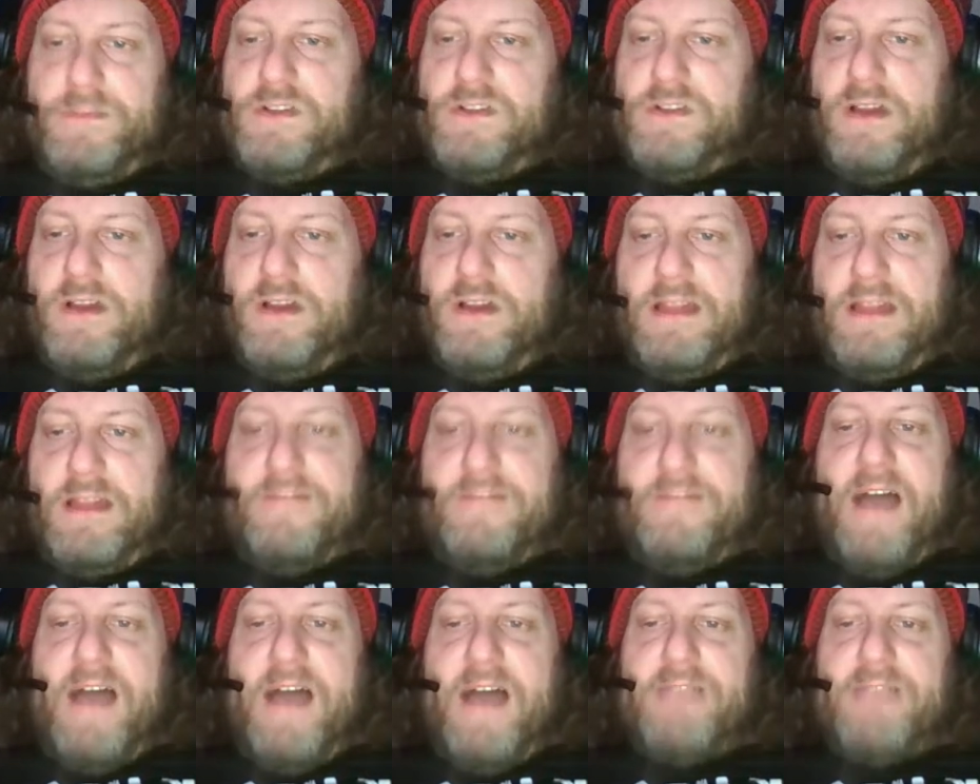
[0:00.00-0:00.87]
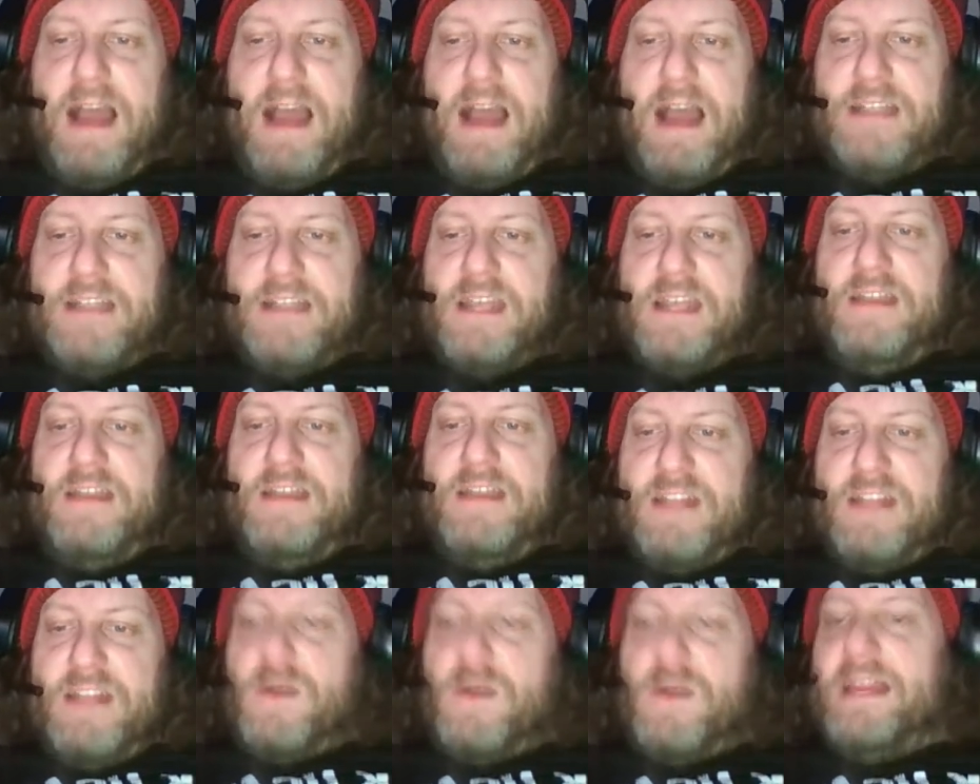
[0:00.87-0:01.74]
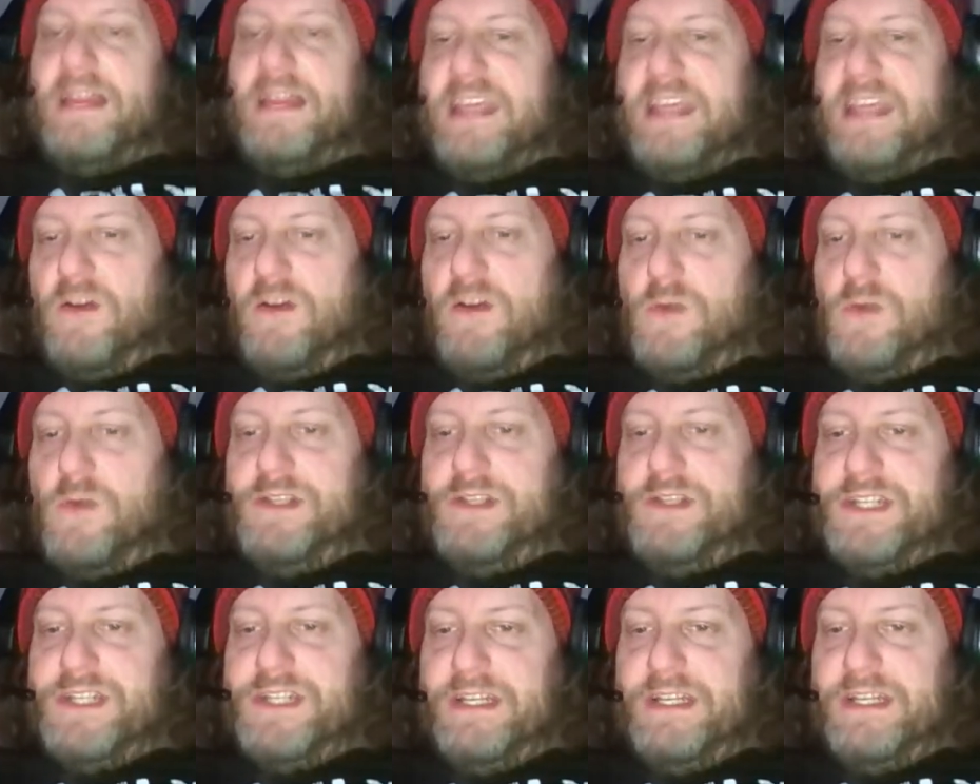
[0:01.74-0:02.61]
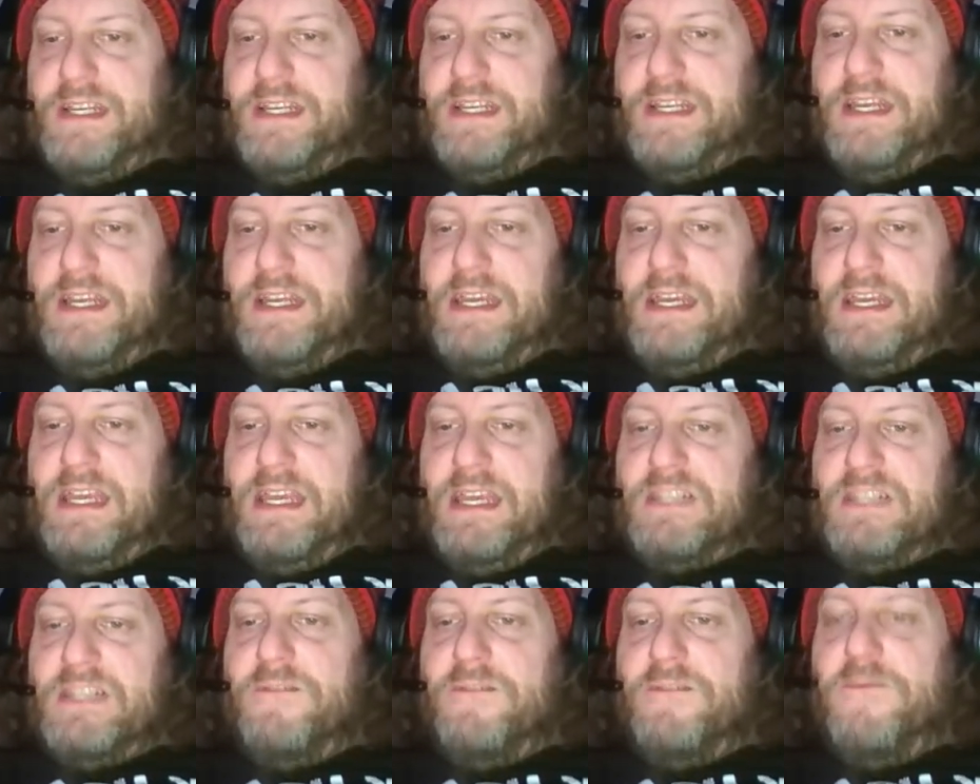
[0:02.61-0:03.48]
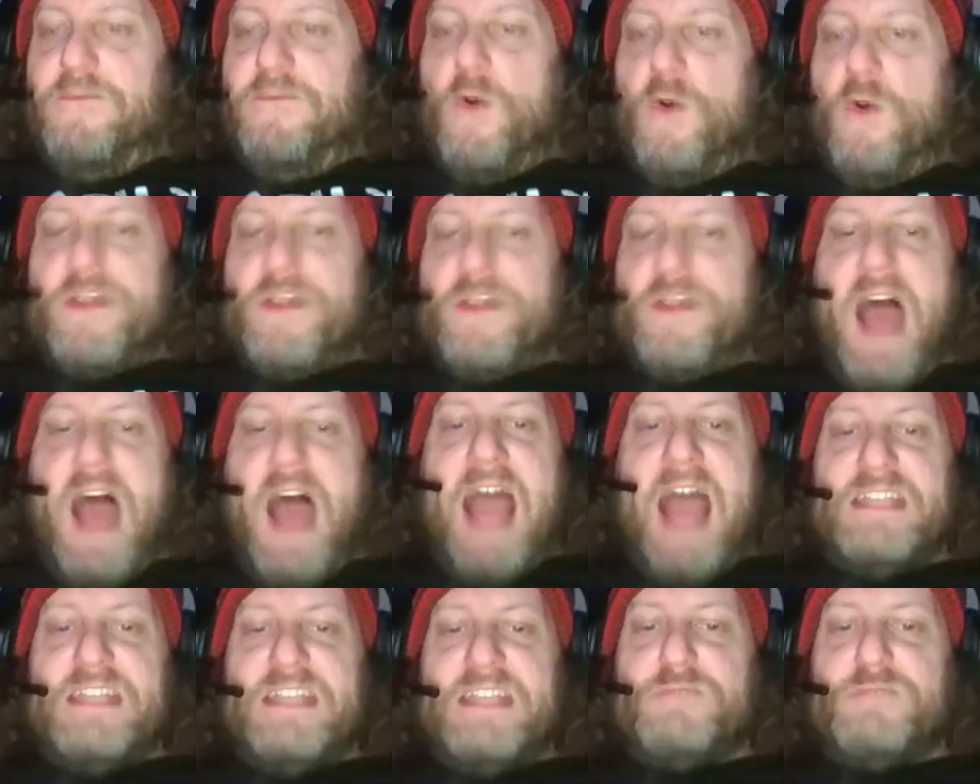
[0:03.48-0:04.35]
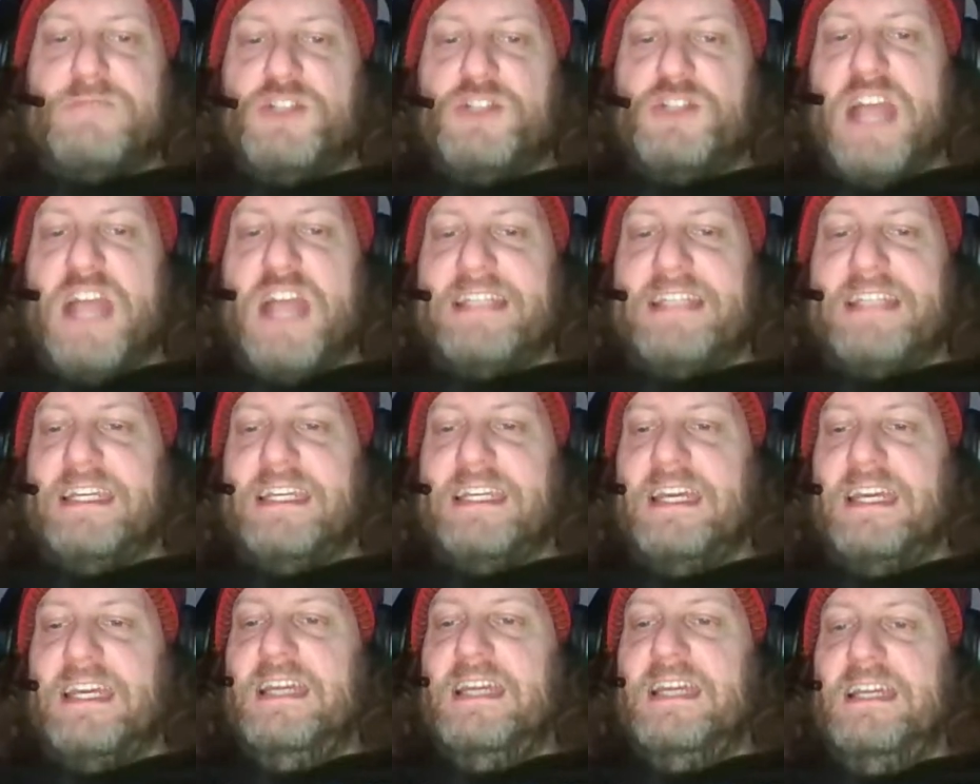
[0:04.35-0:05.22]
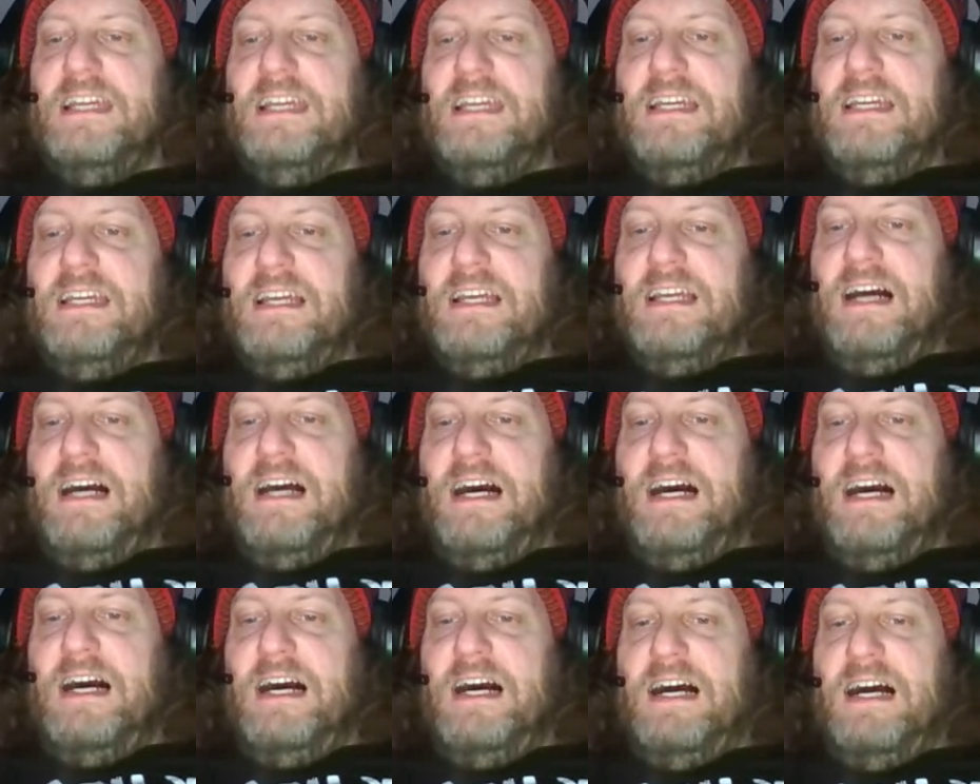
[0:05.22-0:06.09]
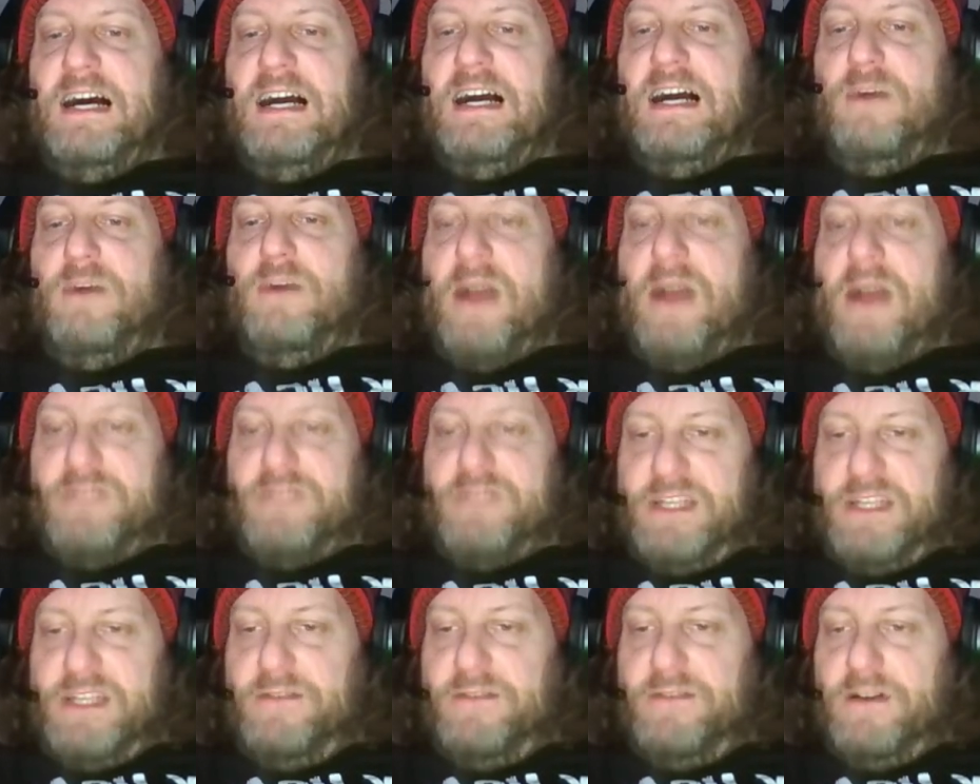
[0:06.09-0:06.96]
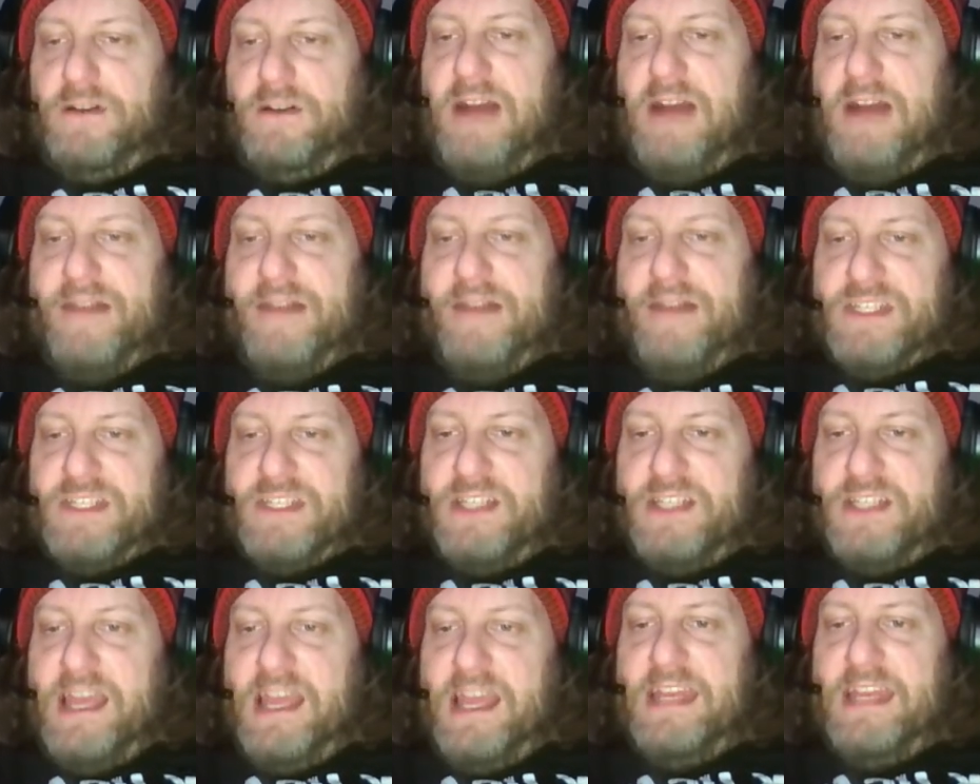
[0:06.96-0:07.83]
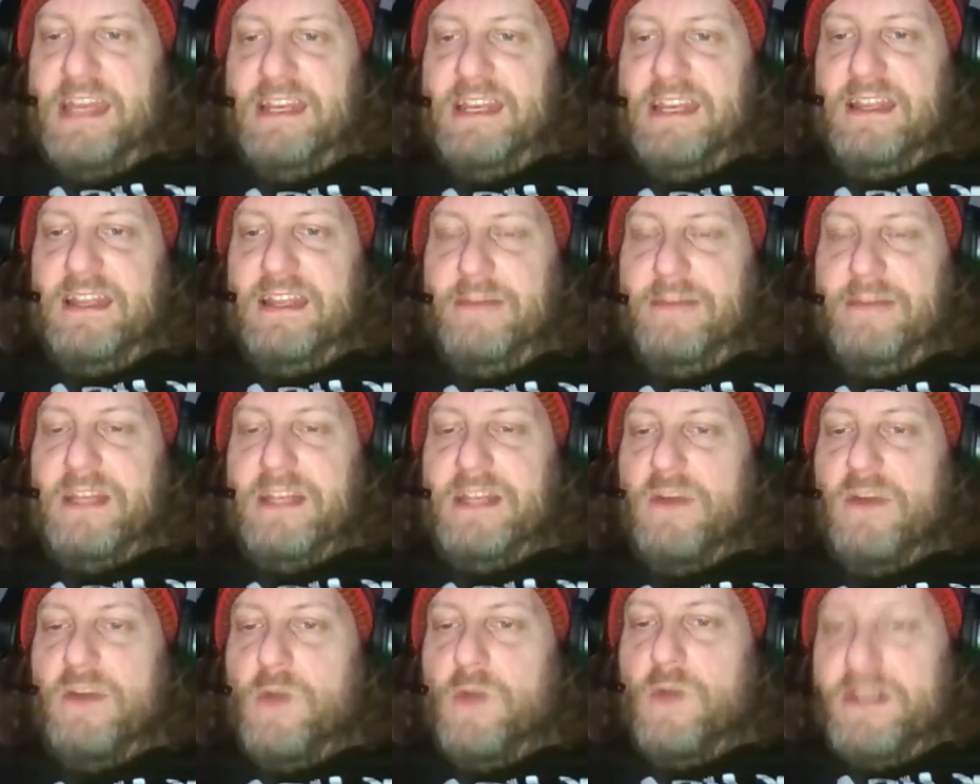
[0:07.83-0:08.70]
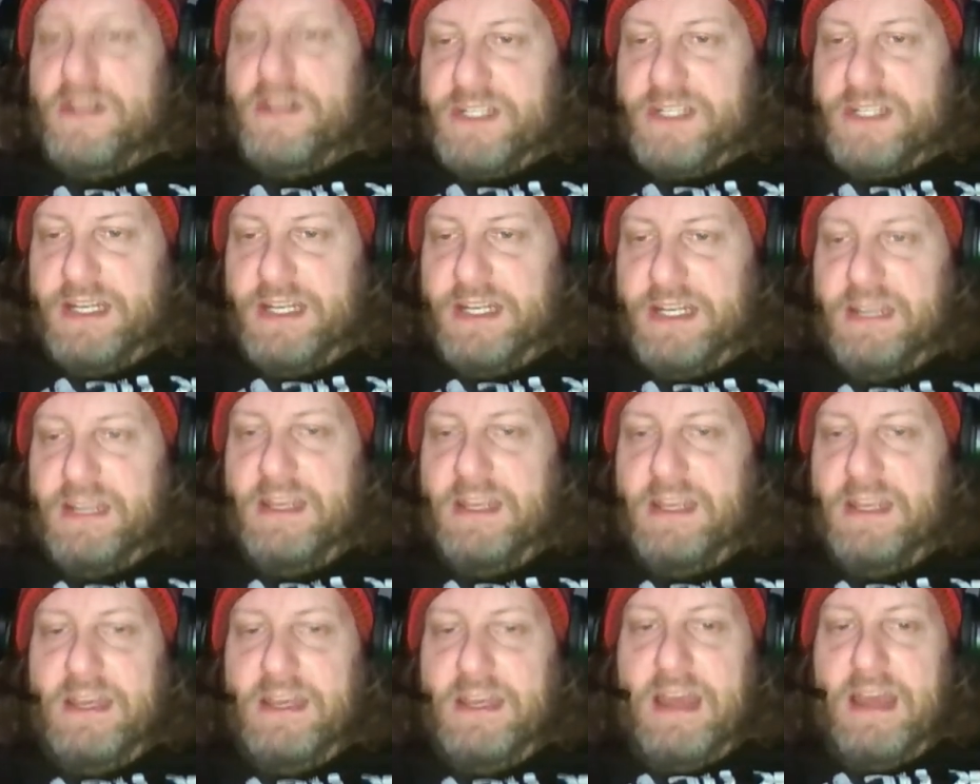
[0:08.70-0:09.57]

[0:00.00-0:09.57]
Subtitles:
There's only like 5 guys. That's why, like Garrett Wilson, he's the 4th highest projecting wide receiver on the slate. I mean, Garrett Wilson.